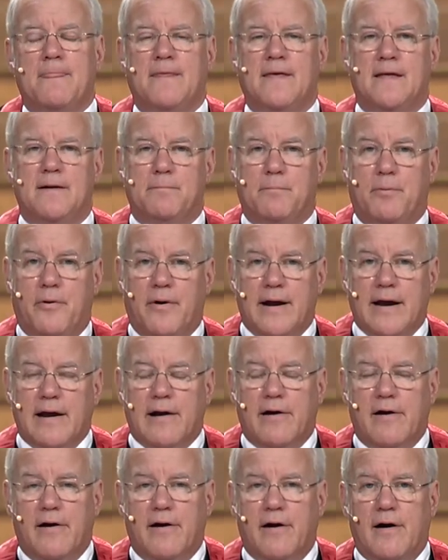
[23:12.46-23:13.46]
in
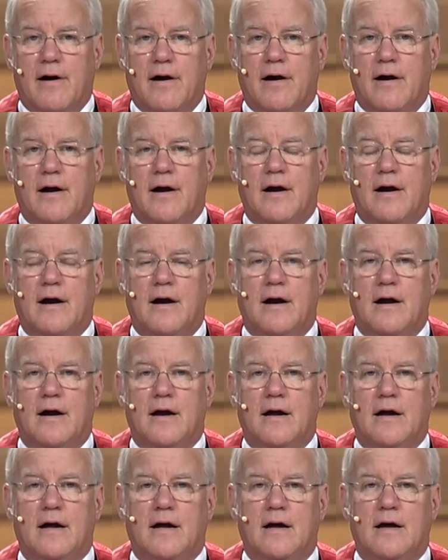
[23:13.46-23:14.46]
prayer
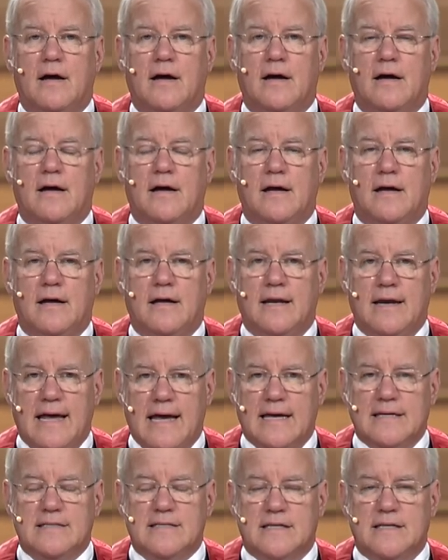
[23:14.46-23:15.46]
and
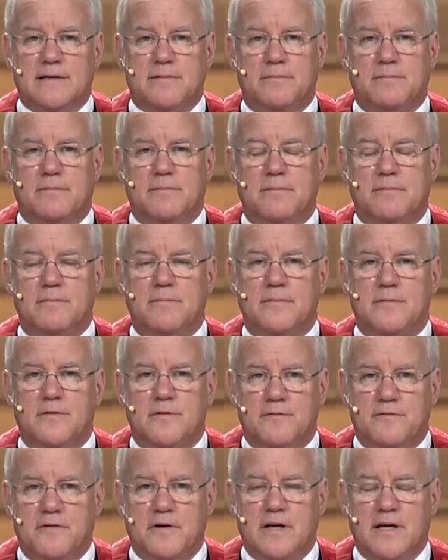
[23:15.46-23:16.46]
ask Him
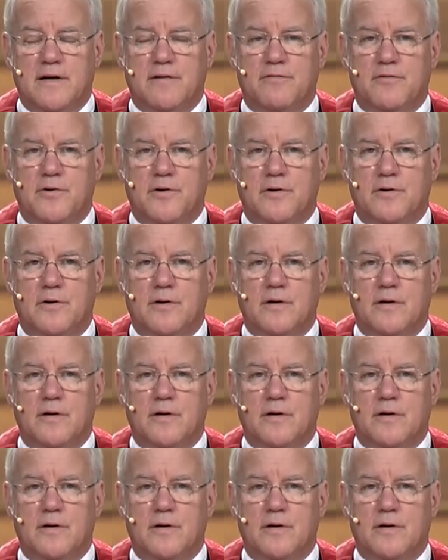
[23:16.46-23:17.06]
to forgive you.